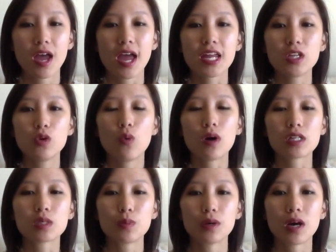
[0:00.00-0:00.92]
And you want
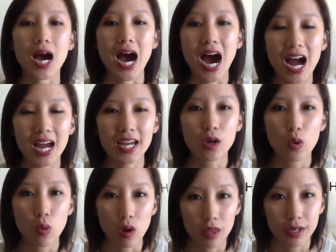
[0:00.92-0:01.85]
to put high
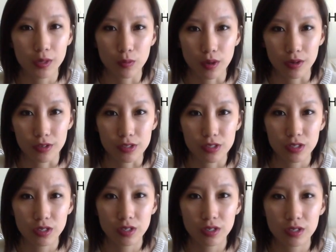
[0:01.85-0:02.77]
quality runners.
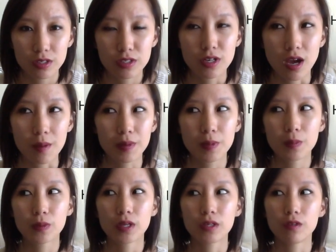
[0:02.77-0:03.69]
Not
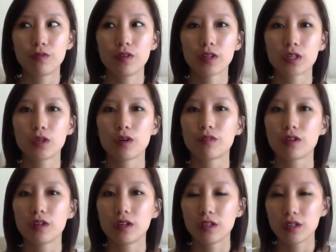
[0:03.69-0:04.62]
people that you feel like you have
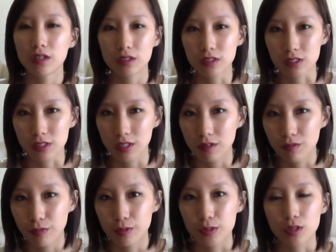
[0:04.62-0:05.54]
just
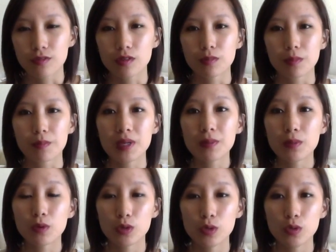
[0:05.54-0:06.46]
influence over, but
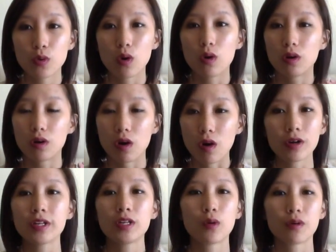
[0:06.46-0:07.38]
people who you
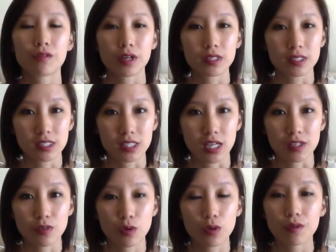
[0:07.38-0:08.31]
already know are very
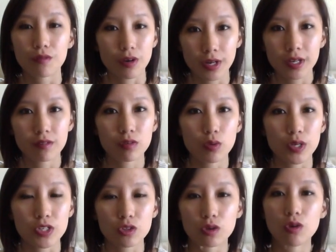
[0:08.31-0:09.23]
successful and very
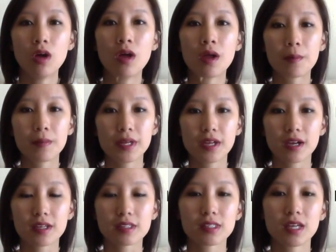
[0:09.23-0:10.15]
influential,
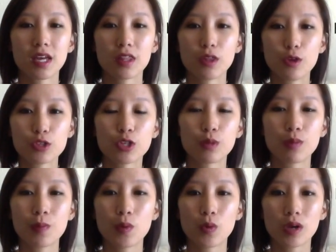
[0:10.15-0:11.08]
because those are the
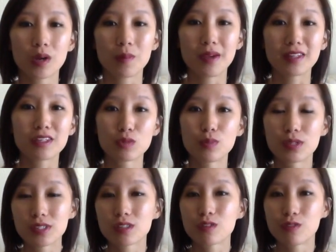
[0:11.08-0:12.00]
people who are going to make this
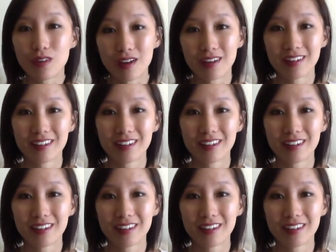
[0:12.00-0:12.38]
business fun.